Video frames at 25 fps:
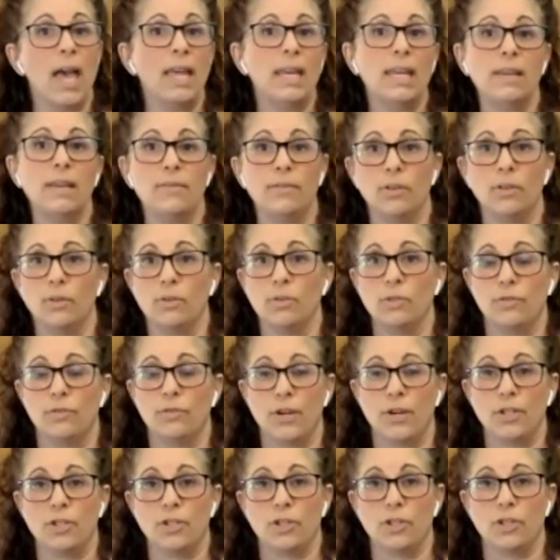any of those
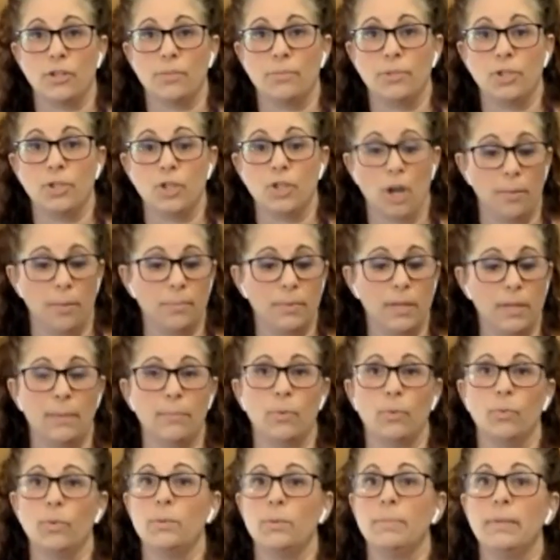fresh herbs chopped
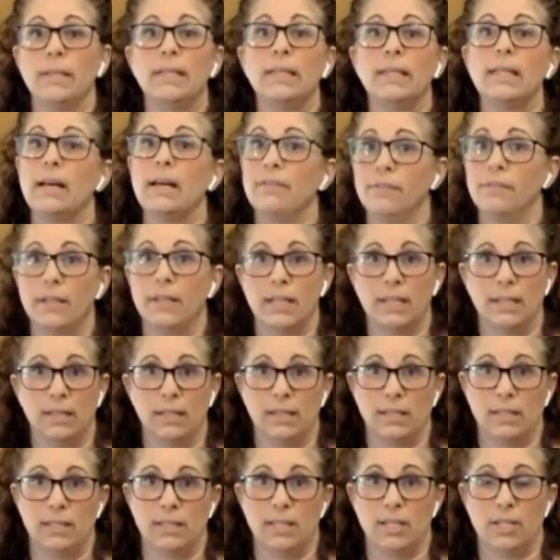up would be lovely in
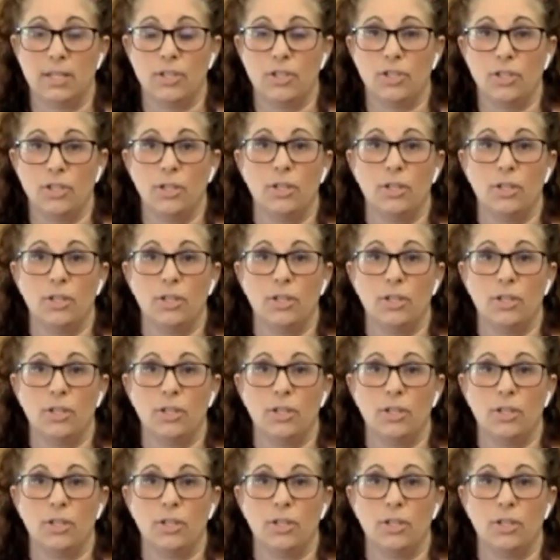this dish.